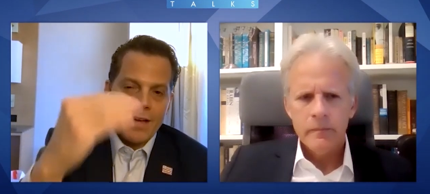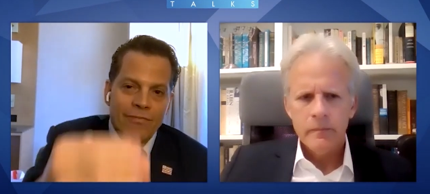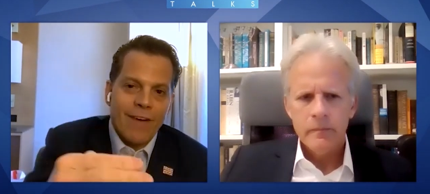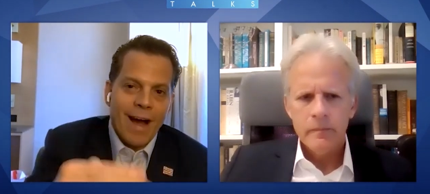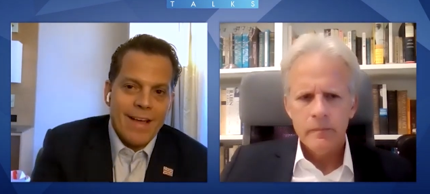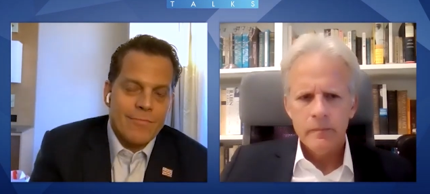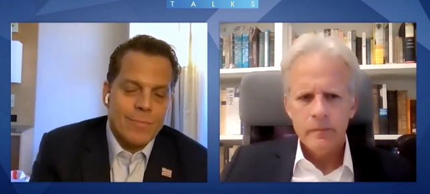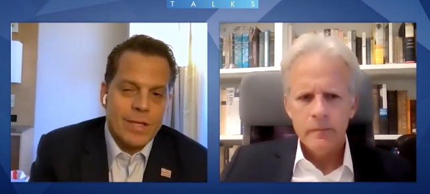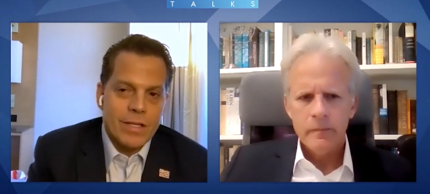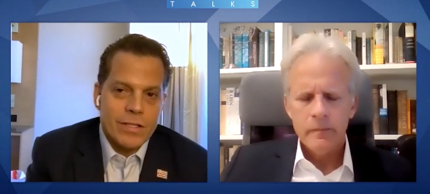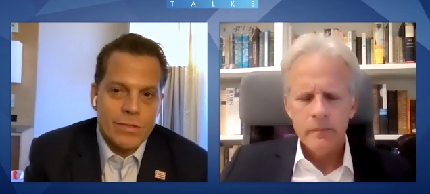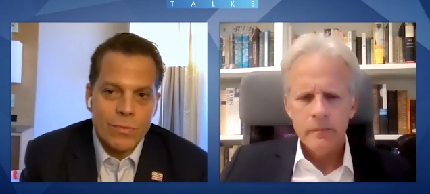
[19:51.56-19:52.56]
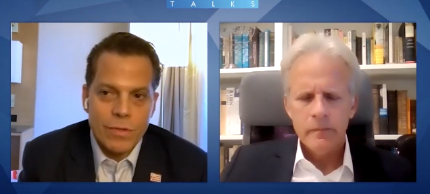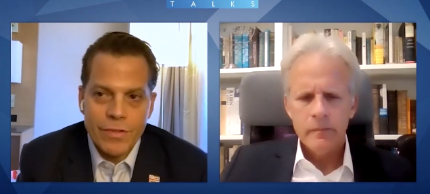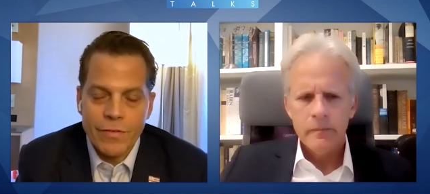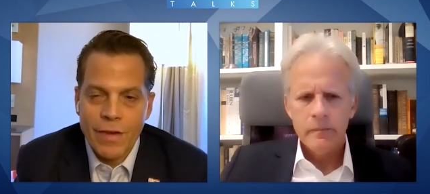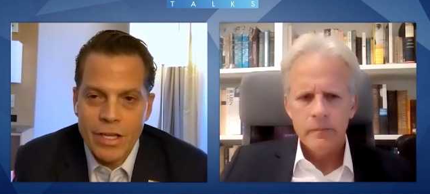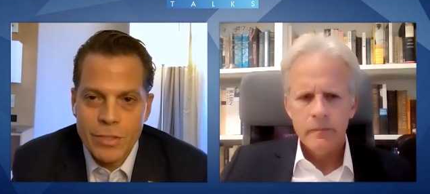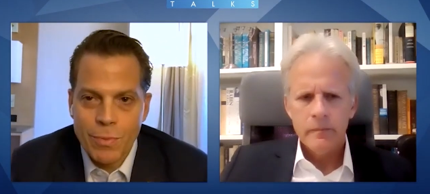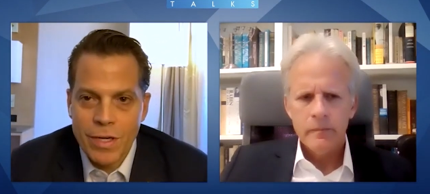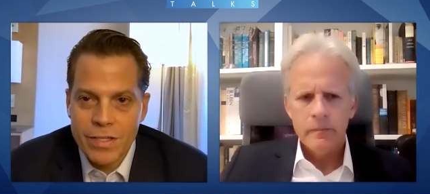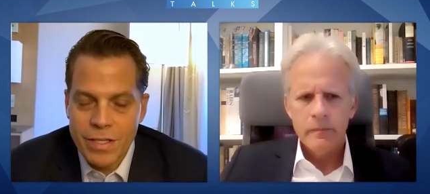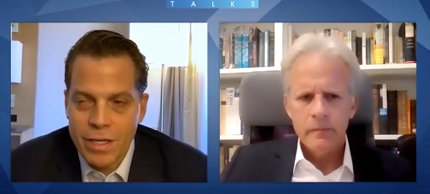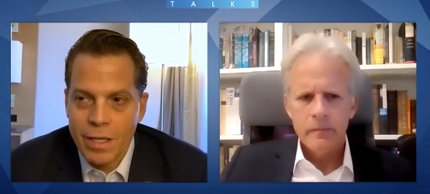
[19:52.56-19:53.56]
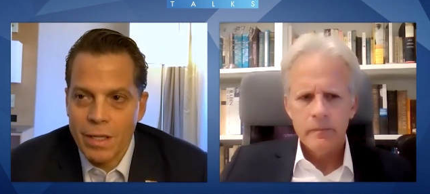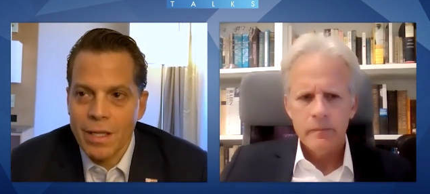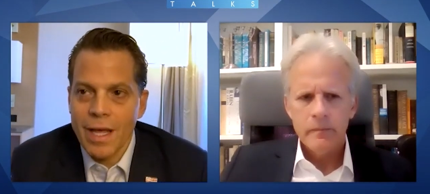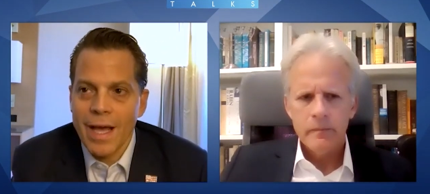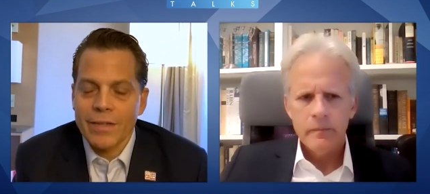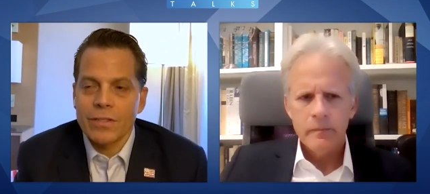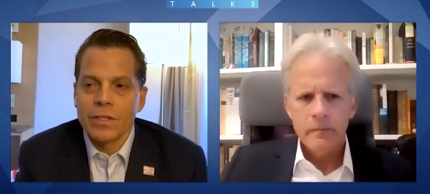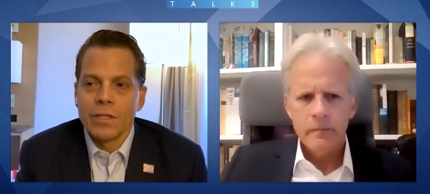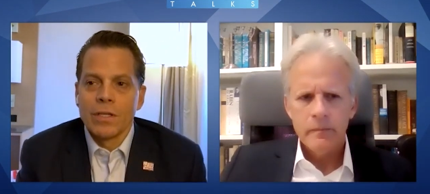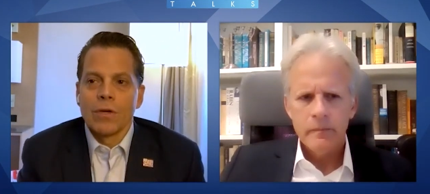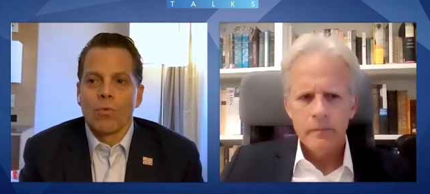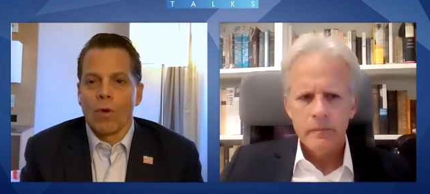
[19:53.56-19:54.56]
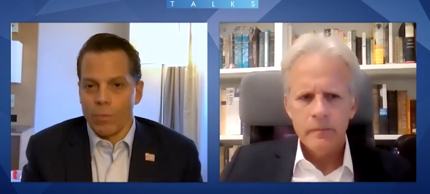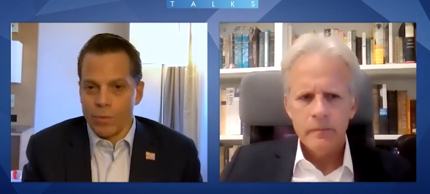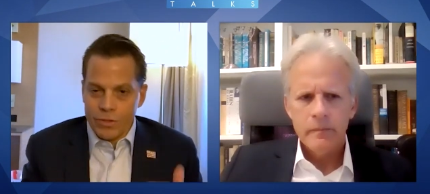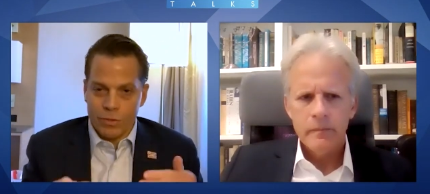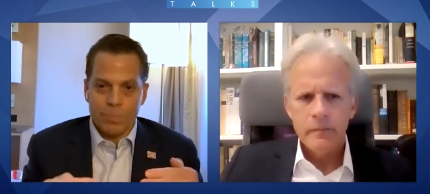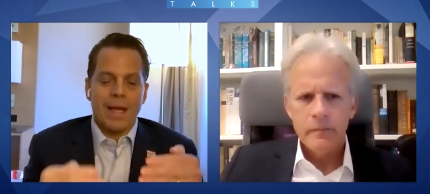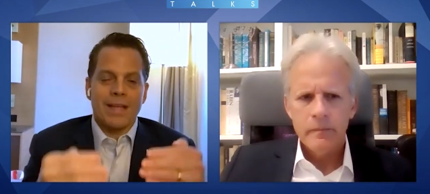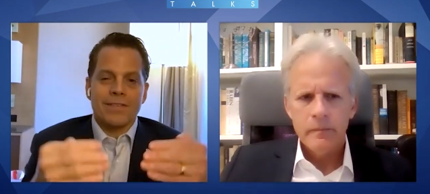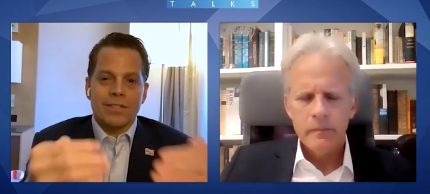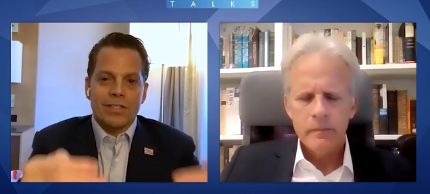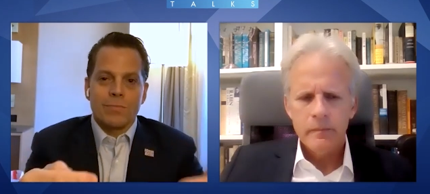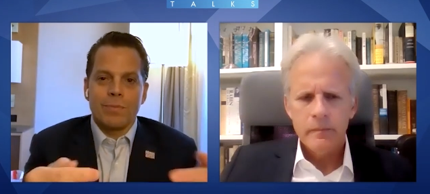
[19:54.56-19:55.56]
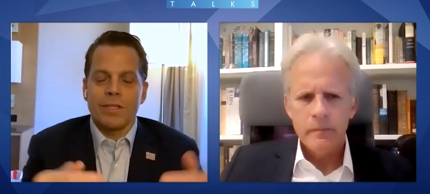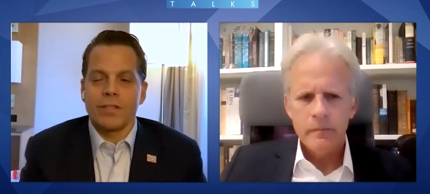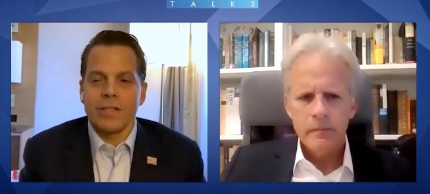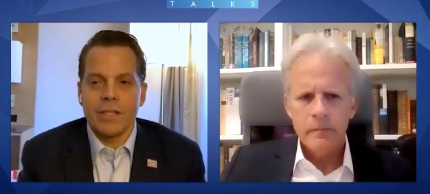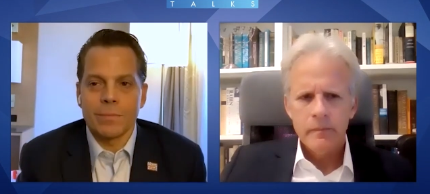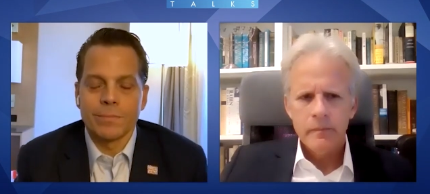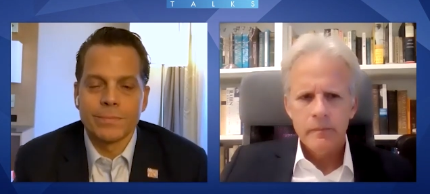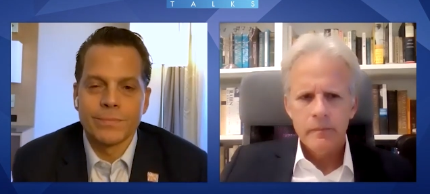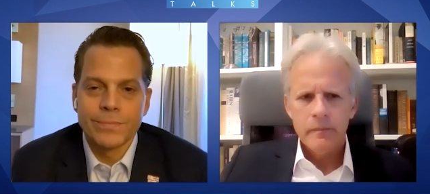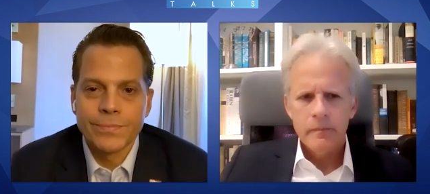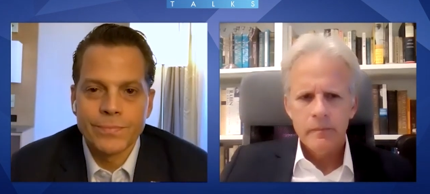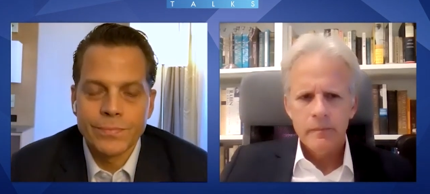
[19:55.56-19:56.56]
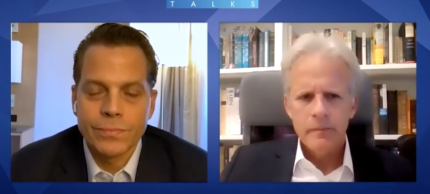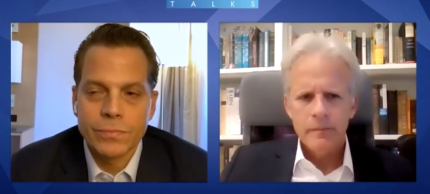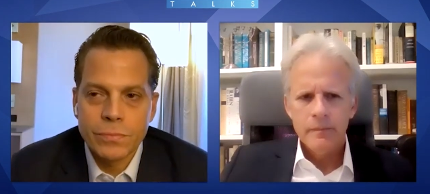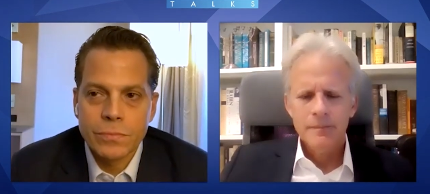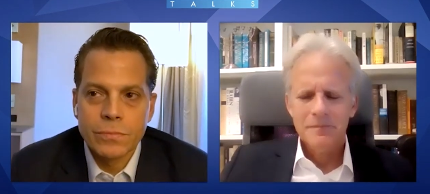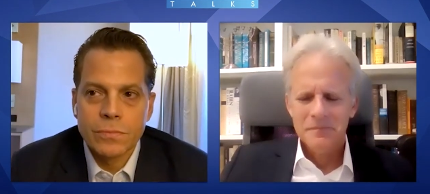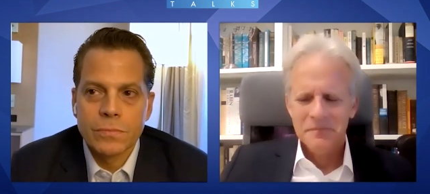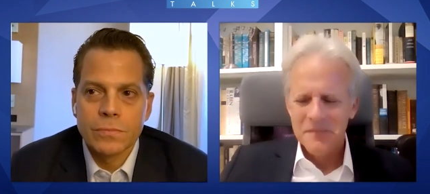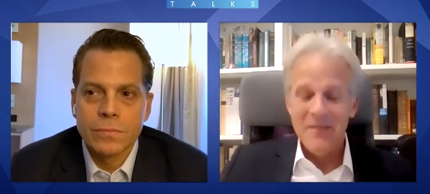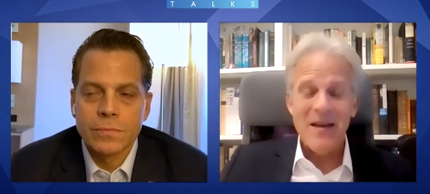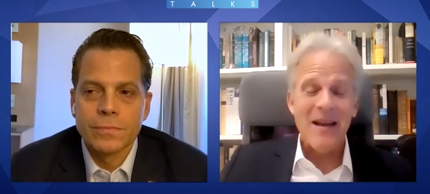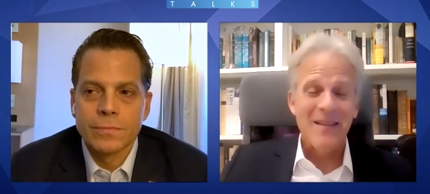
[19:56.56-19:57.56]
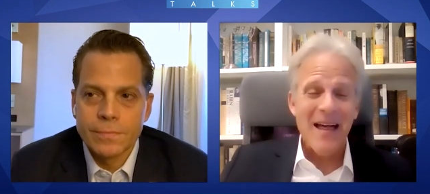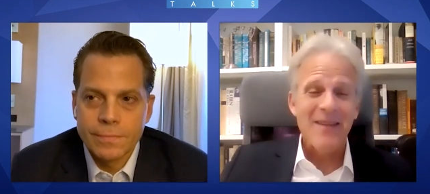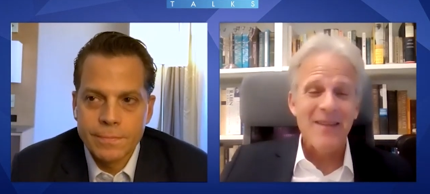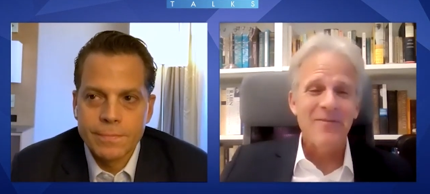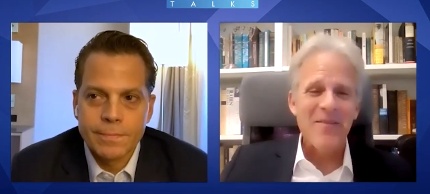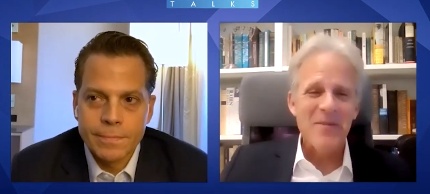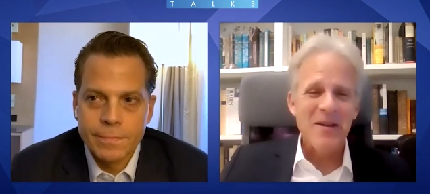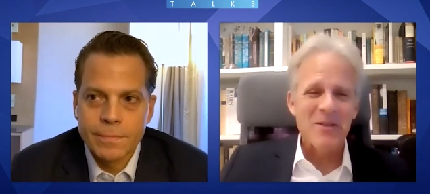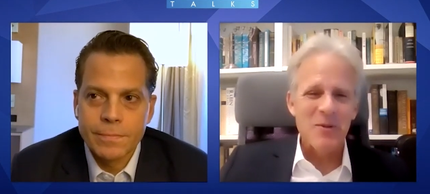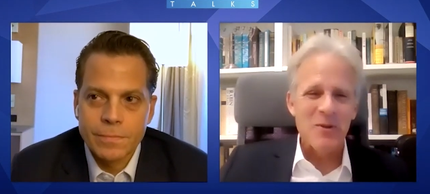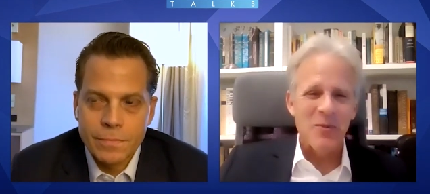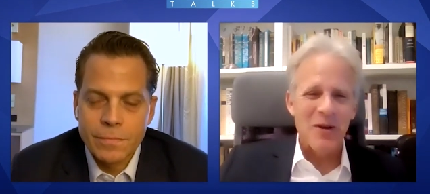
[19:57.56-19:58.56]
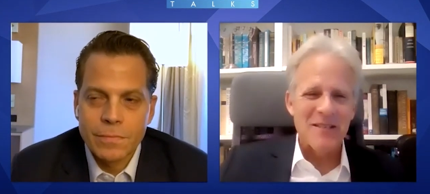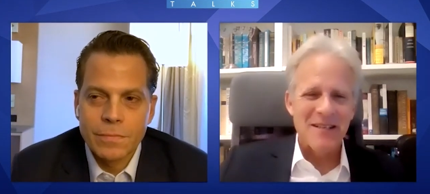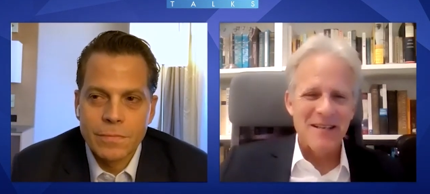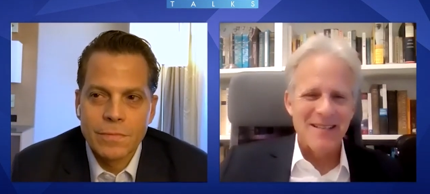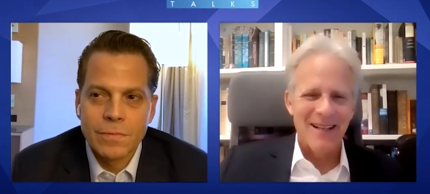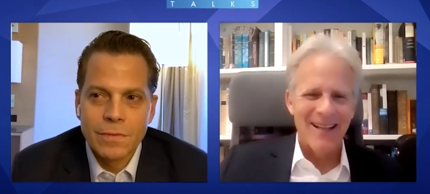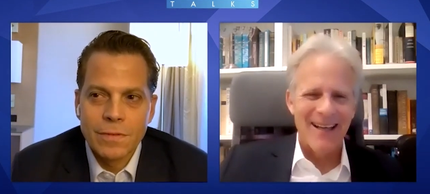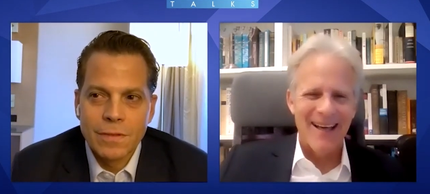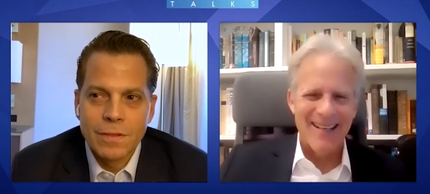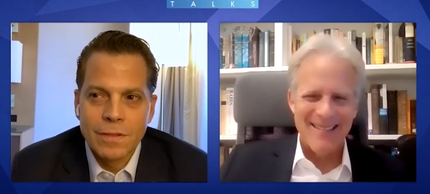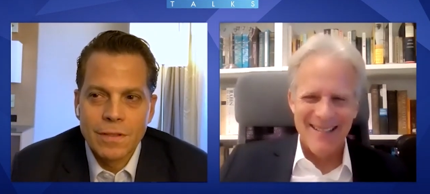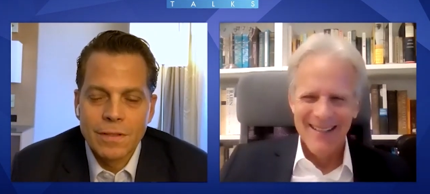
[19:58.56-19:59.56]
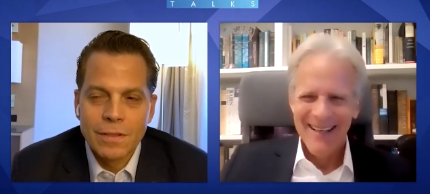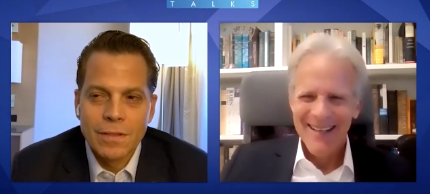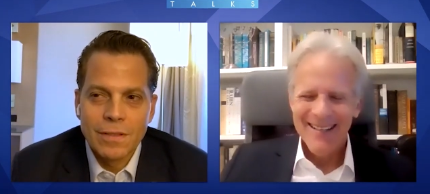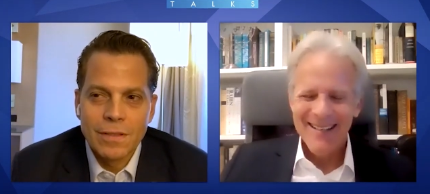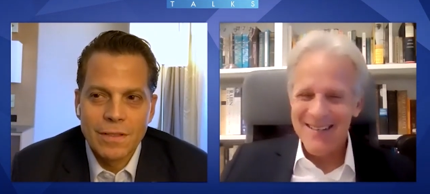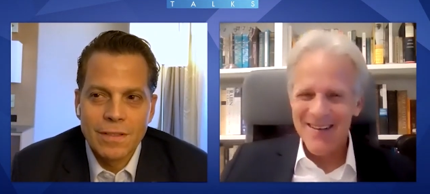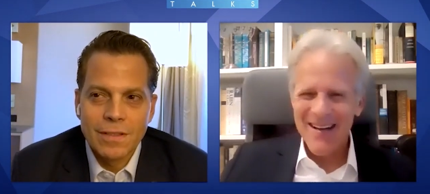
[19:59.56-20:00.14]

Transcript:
Speaker 1: had 5 minutes with the vice president-elect, what would your message be to him?
Speaker 2: I've had a lot of 5 minutes with the president-elect. He's